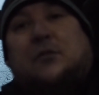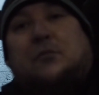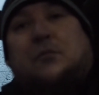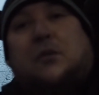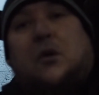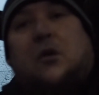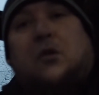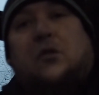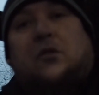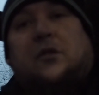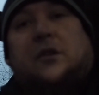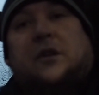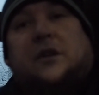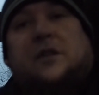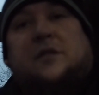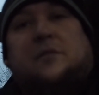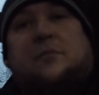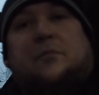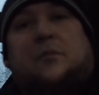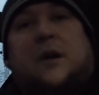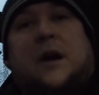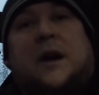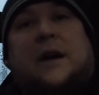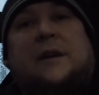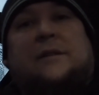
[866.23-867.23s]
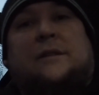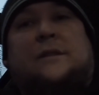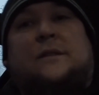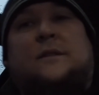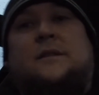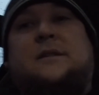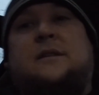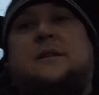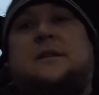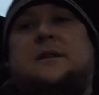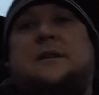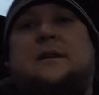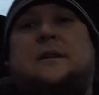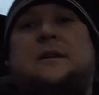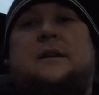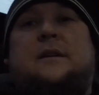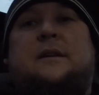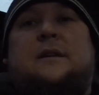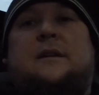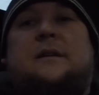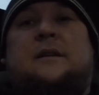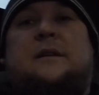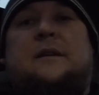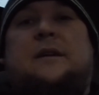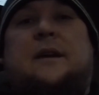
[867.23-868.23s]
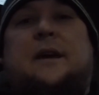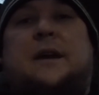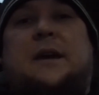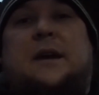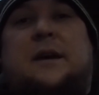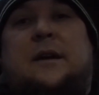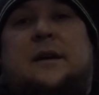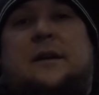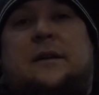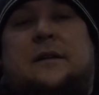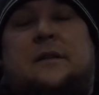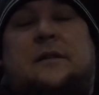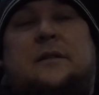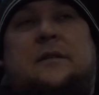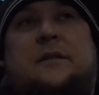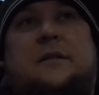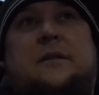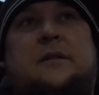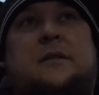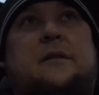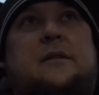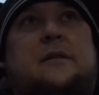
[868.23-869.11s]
the Polar Express. And